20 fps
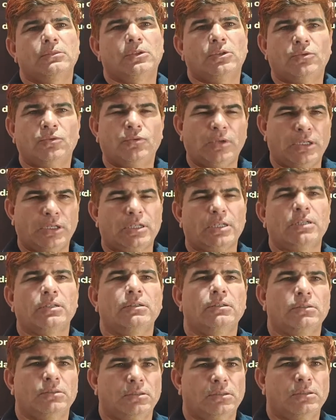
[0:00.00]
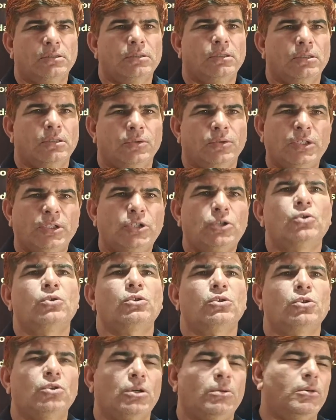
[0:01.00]
work. We
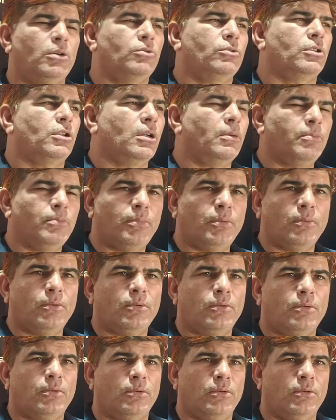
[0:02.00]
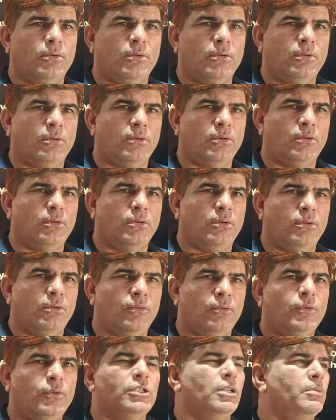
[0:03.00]
don't know about
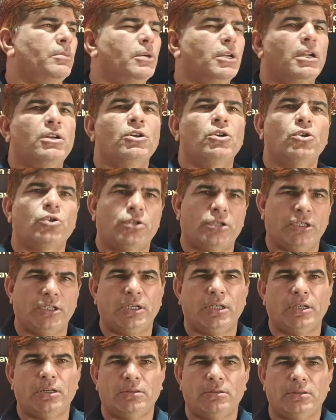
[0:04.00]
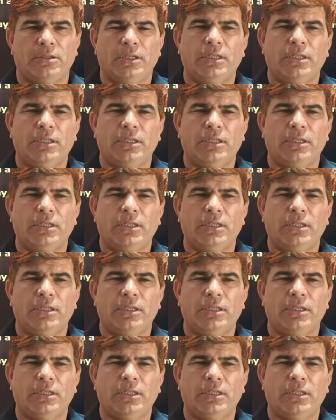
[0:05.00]
which number are not real.